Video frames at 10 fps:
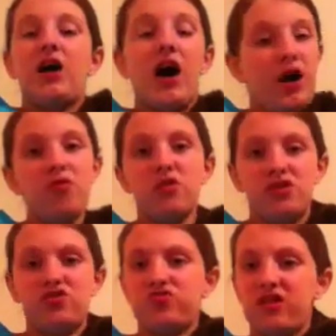I want a
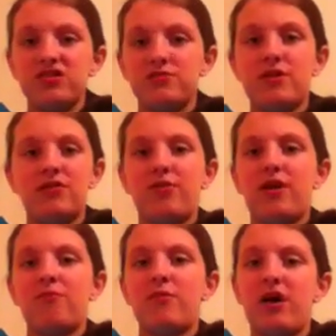dress made
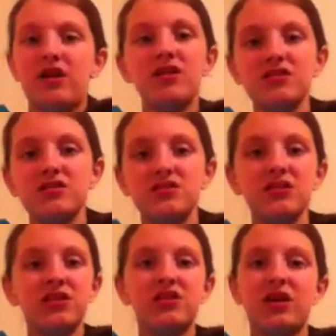by mice.
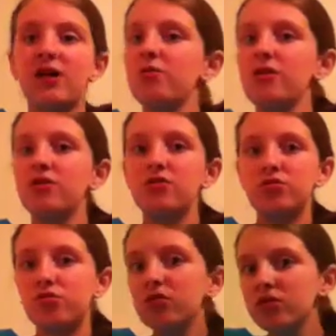Like, that'd be
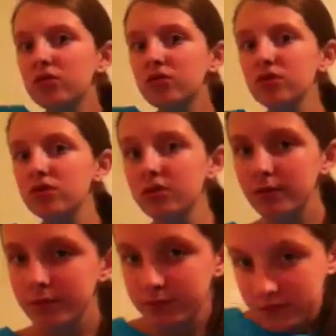cool.
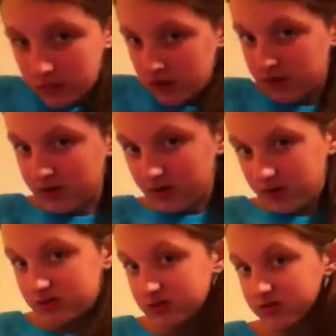And
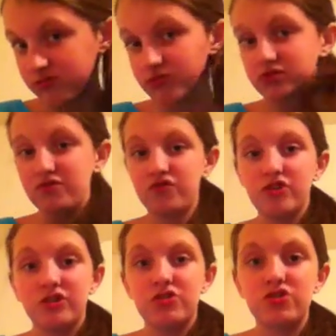awesome and
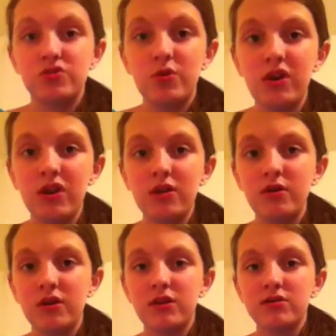friggin' sweet
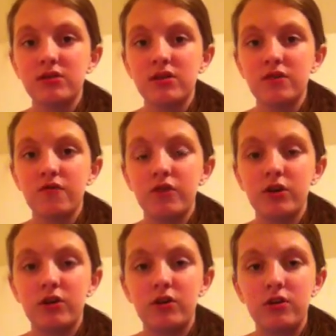as
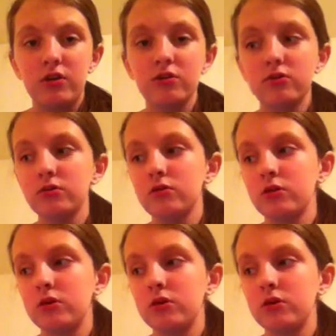friggin' hell.